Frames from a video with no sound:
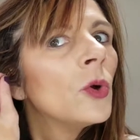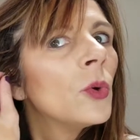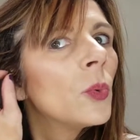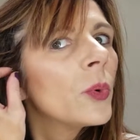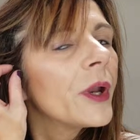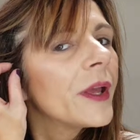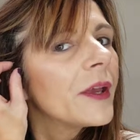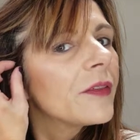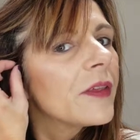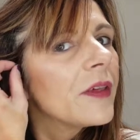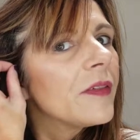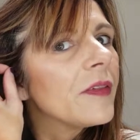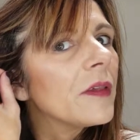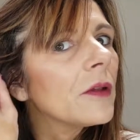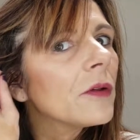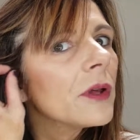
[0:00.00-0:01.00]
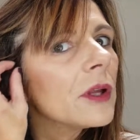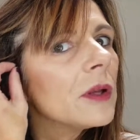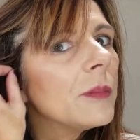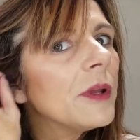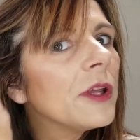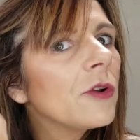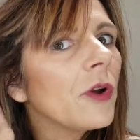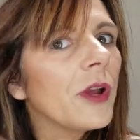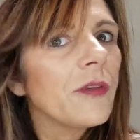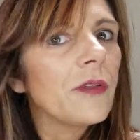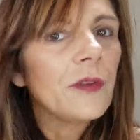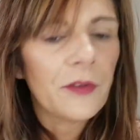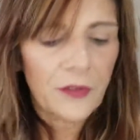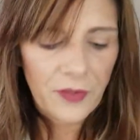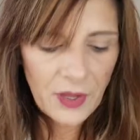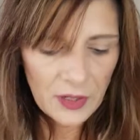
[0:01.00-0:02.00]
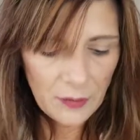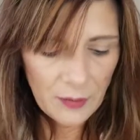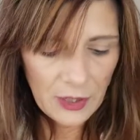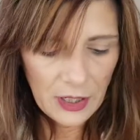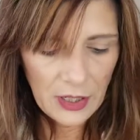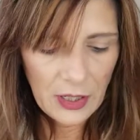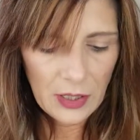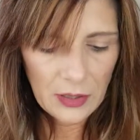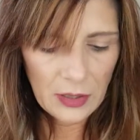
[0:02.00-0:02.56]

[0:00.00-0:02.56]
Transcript: when I get these little itty-bitty grays on the side of my